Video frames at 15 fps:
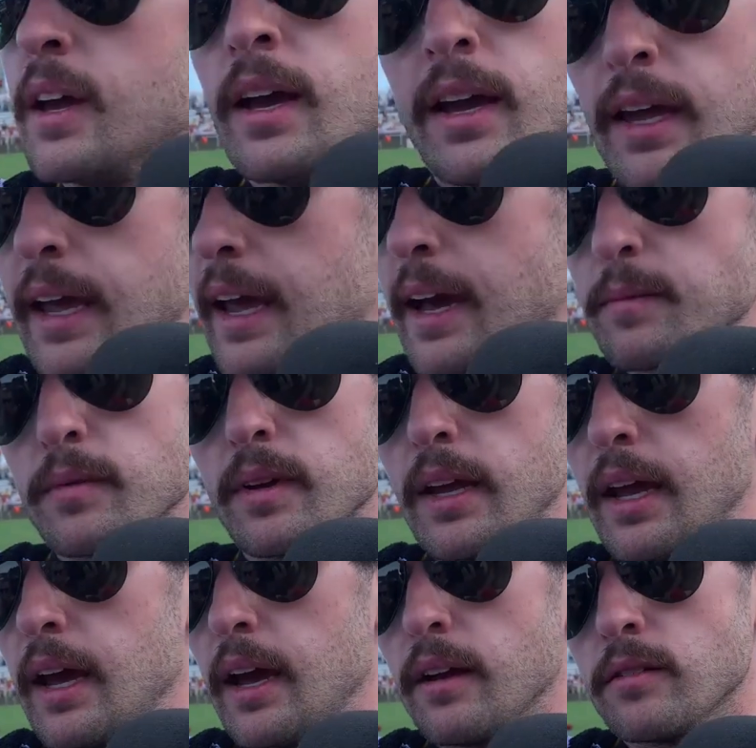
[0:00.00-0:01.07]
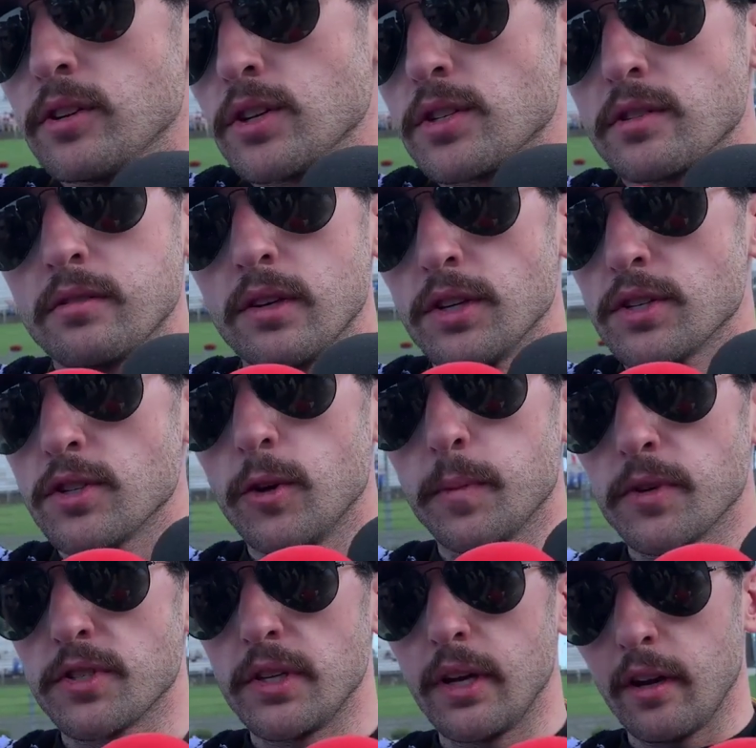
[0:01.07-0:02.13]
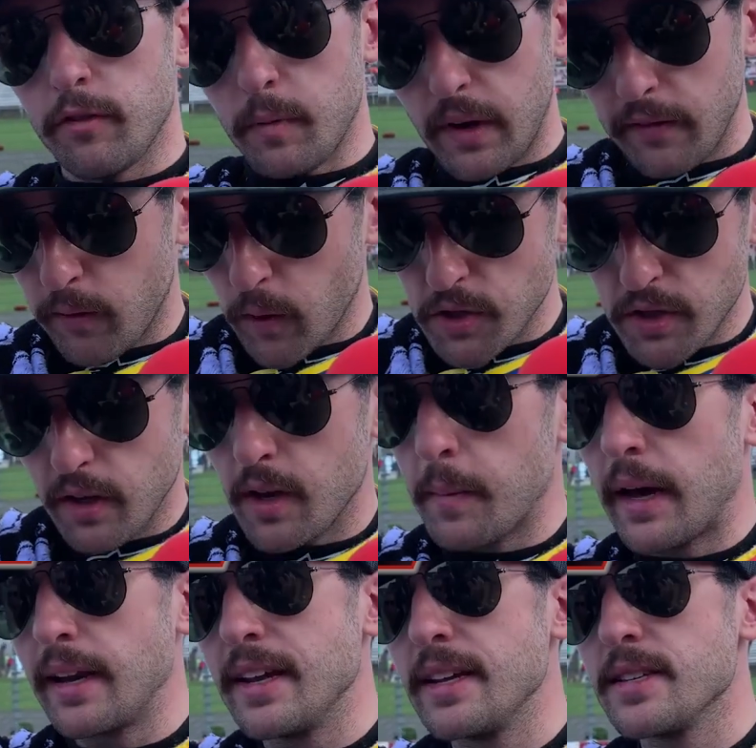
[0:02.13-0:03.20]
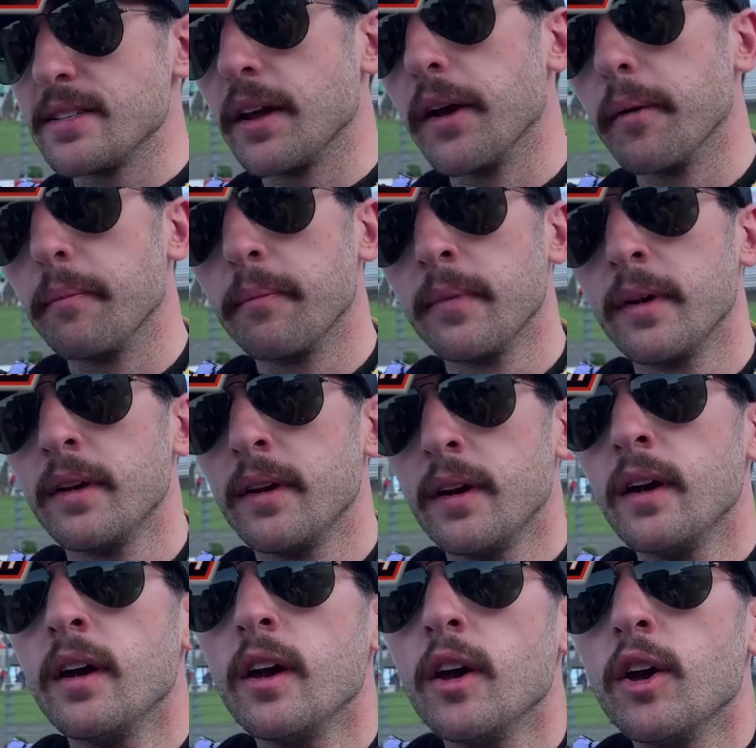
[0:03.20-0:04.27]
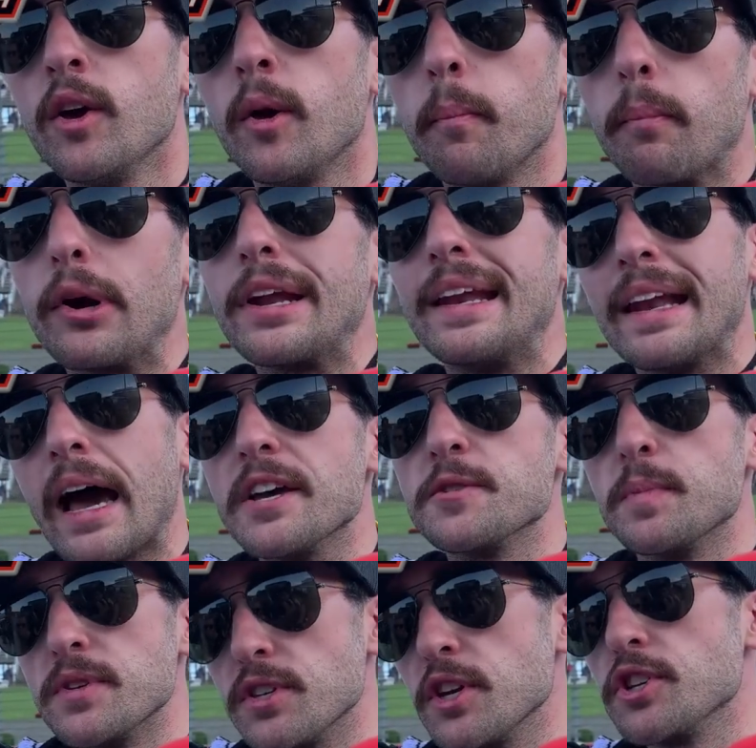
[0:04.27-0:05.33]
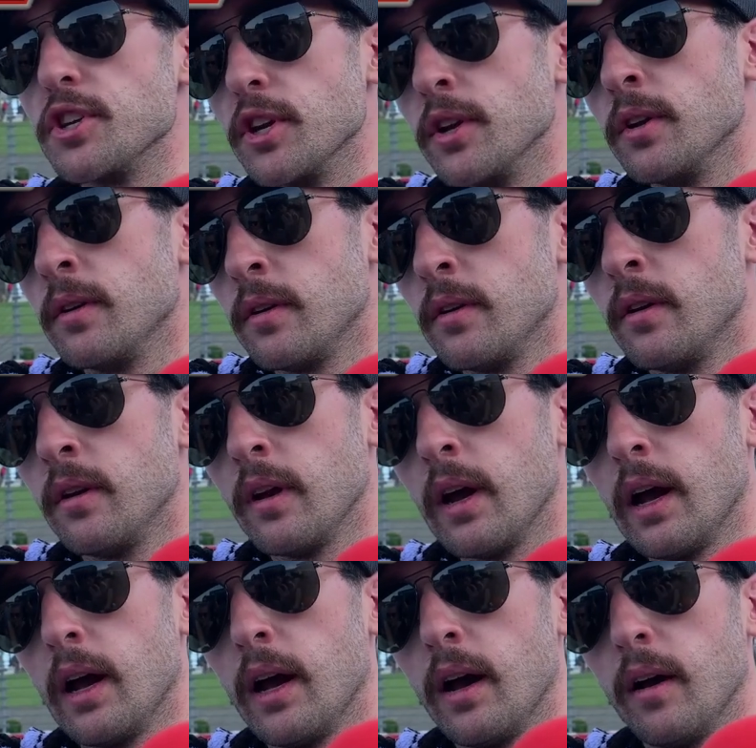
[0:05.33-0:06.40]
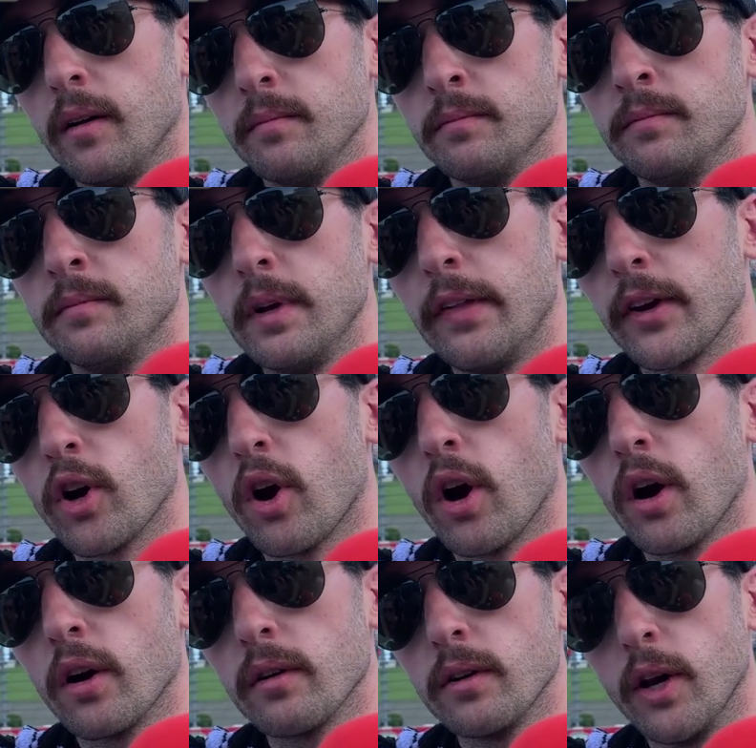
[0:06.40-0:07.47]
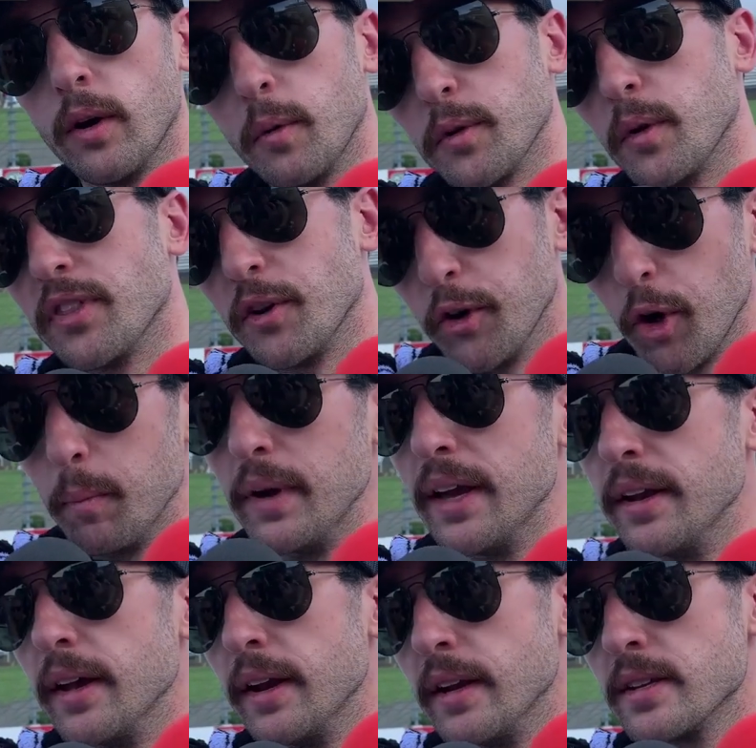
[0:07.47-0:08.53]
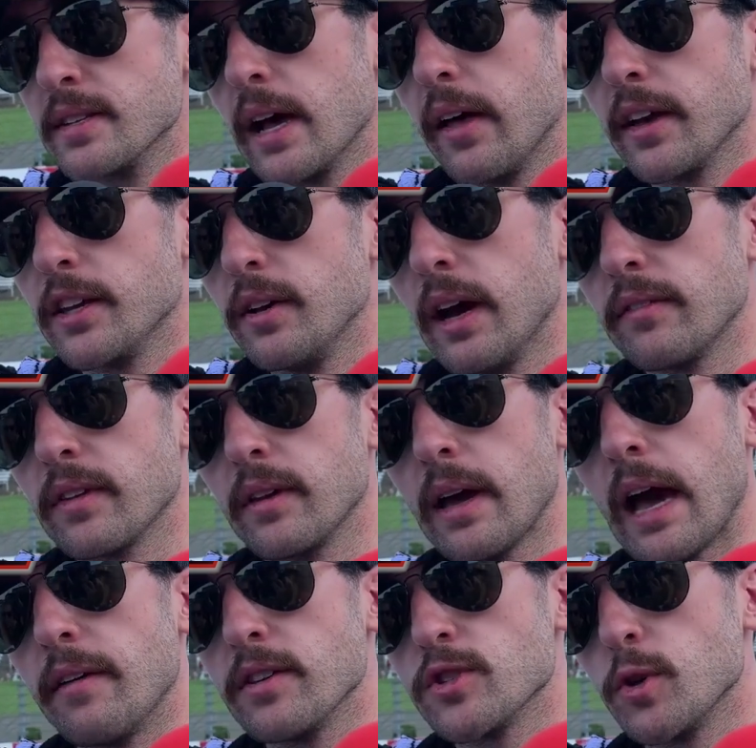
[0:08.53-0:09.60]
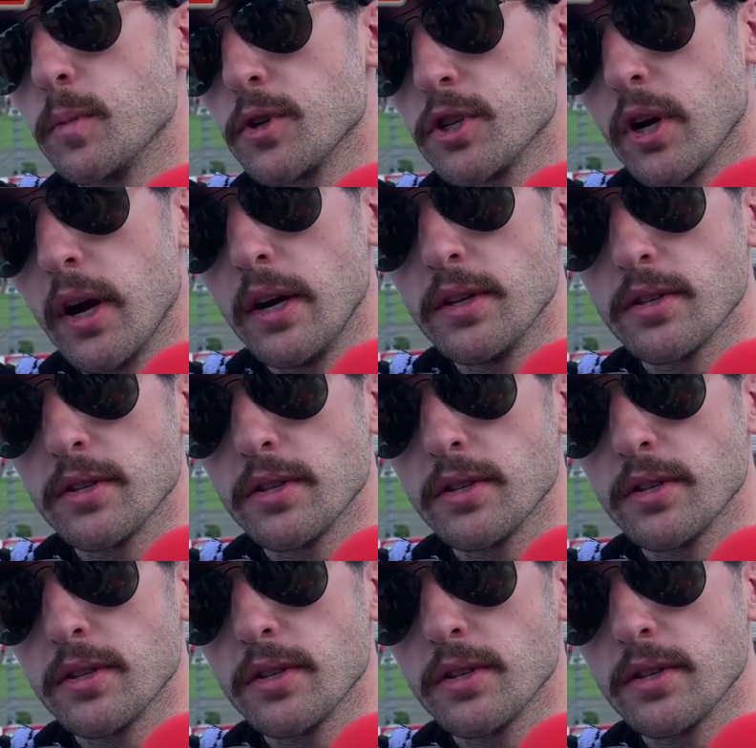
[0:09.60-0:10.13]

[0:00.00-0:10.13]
Yeah, I'm, yeah, just just super stiff. But fortunately, my knee's in a pretty nice position um, in the car. You know, with, with a little bend in it, it's not like you have to have it super straight.